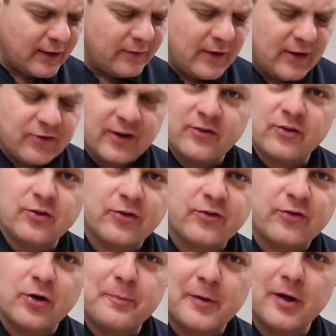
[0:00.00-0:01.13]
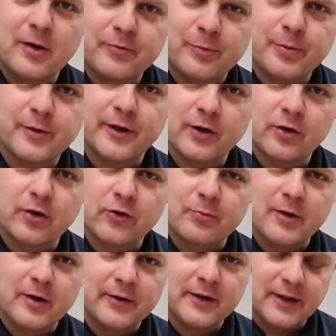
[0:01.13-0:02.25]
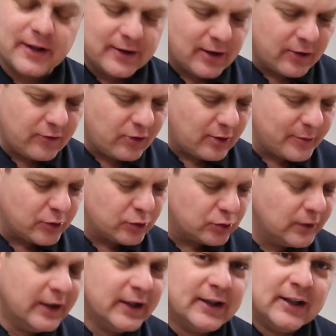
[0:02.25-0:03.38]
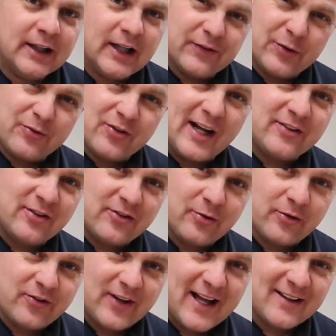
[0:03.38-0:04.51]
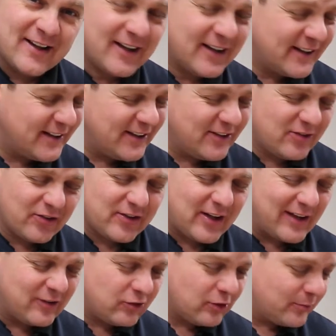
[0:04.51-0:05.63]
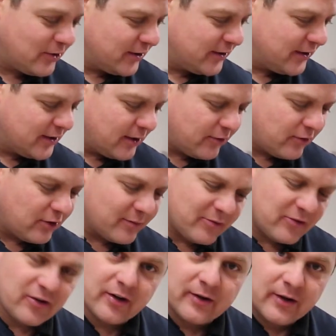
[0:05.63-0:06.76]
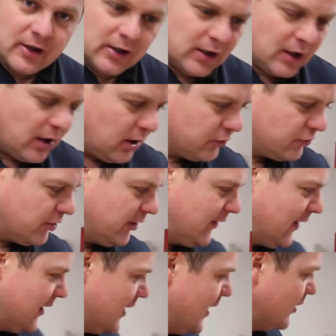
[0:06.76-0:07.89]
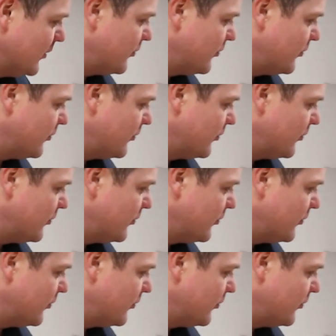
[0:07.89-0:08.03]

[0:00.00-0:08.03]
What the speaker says: these things are just superb for putting on Osmo in no time at all. If you attach it to a sander, you just get the job done in no time. So I'll show you that now.